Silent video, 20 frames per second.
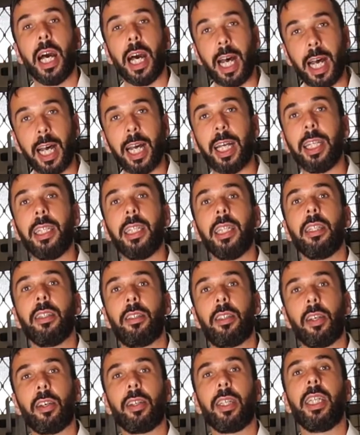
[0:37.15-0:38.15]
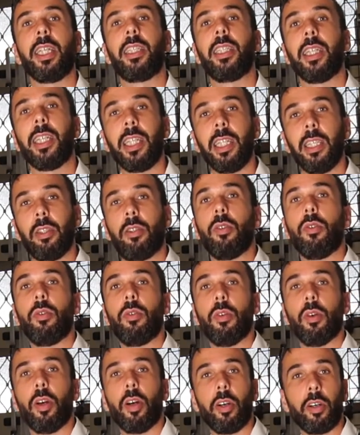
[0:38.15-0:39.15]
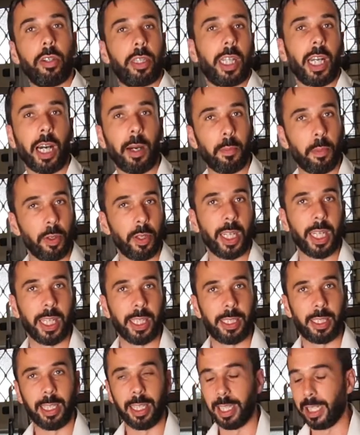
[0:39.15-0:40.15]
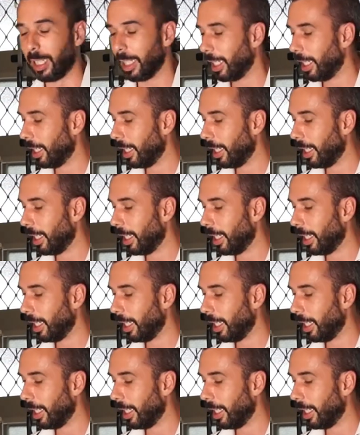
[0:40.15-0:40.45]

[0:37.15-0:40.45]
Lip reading: and turn it into a carbonated